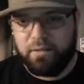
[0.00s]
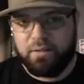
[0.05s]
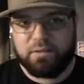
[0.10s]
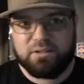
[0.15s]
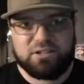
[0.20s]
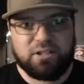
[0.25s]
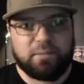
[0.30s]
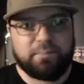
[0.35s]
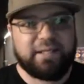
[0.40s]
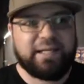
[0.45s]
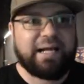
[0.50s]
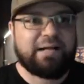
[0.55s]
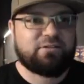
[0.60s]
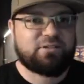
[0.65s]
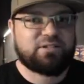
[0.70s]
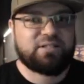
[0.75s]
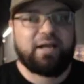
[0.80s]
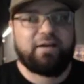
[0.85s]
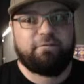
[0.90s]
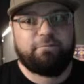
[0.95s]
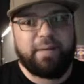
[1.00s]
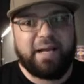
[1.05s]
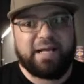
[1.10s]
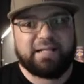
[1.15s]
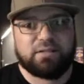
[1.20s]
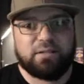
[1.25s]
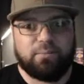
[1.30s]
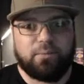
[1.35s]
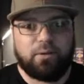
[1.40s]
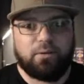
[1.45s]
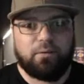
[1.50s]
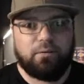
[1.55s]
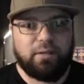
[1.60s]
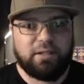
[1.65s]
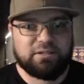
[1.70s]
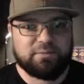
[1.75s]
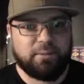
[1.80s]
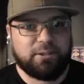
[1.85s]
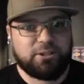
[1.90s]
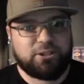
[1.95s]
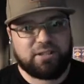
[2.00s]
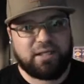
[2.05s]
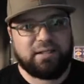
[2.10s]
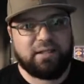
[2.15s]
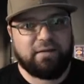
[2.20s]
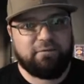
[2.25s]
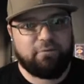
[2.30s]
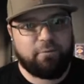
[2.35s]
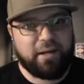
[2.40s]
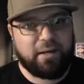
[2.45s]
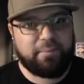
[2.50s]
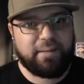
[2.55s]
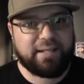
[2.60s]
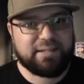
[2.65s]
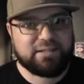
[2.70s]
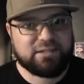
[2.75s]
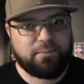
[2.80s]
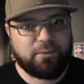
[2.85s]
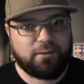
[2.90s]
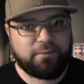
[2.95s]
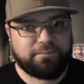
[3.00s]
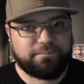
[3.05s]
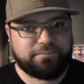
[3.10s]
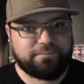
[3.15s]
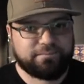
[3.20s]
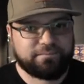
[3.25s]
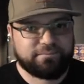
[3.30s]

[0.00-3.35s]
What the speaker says: something outside of basketball. As much as I love about basketball,